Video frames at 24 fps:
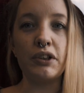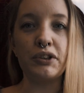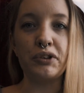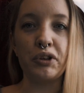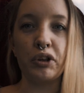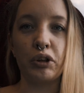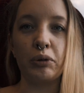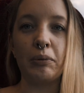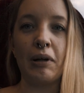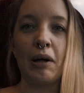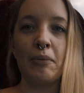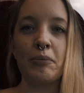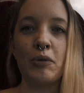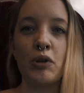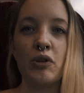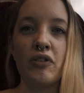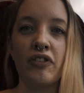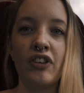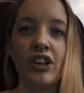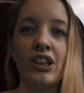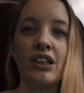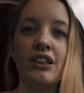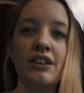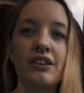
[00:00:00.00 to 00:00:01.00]
we'd talk about
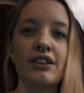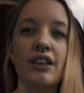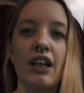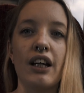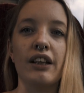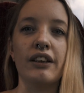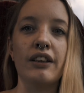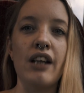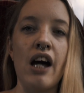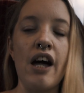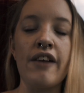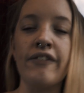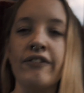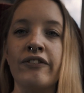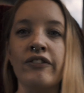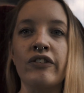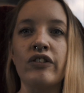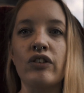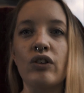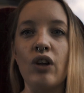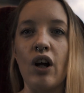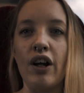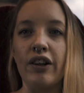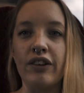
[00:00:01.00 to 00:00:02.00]
movies, and
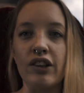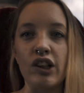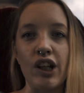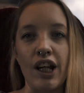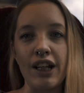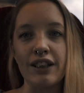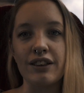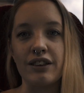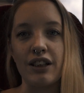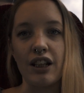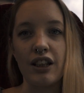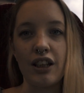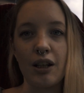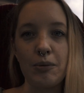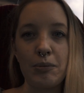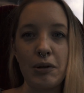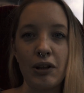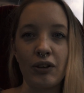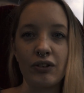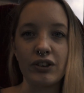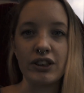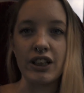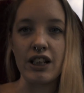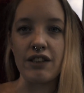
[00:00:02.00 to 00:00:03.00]
then like the next day they'd
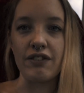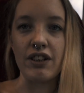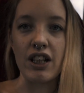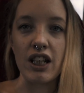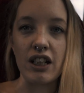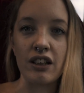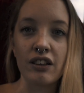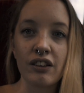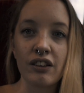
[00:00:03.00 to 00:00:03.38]
be on TV.